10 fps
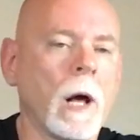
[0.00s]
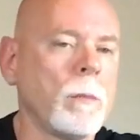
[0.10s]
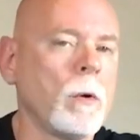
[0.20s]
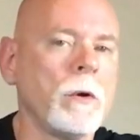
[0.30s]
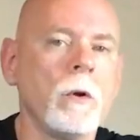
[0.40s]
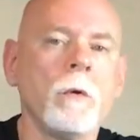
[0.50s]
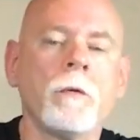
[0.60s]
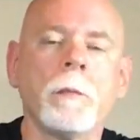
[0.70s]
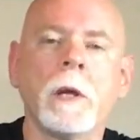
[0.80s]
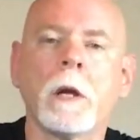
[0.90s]
elbow you
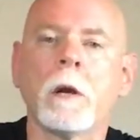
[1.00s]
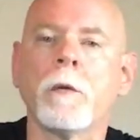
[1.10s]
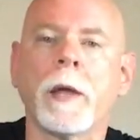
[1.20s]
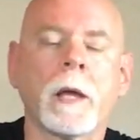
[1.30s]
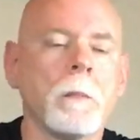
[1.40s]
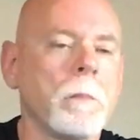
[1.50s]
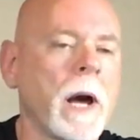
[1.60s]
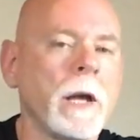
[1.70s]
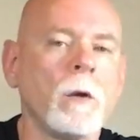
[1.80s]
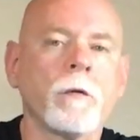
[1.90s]
from here, they can
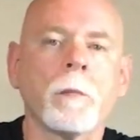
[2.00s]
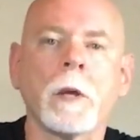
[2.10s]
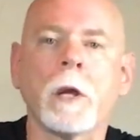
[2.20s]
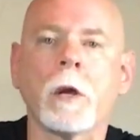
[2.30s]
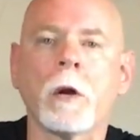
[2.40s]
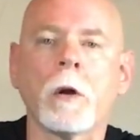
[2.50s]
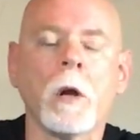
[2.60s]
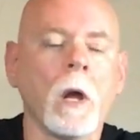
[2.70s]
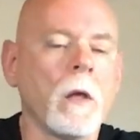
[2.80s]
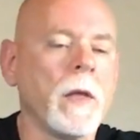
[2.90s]
bite you from here,